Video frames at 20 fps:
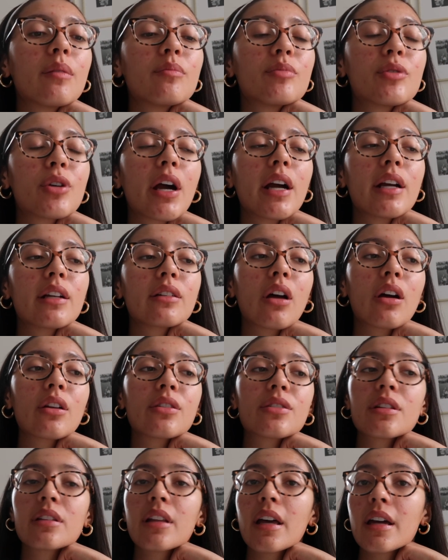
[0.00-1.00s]
I'm trying
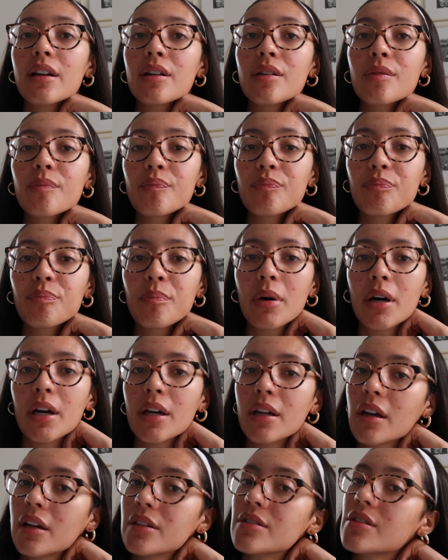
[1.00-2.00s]
not to like
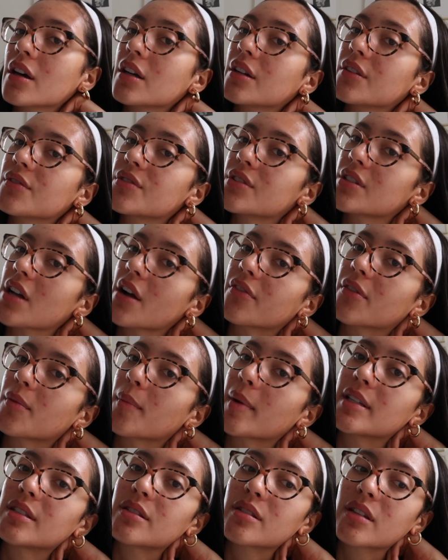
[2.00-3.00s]
put a ton of stuff on
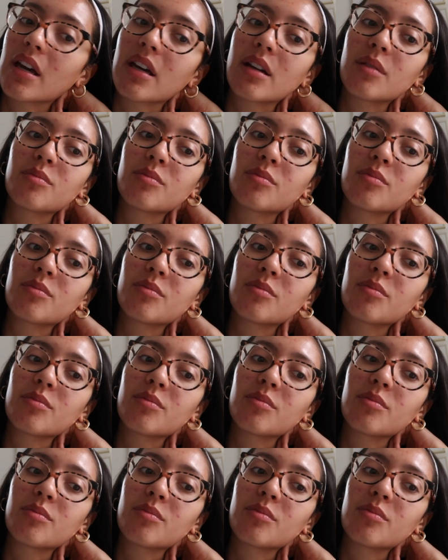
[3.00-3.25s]
my skin.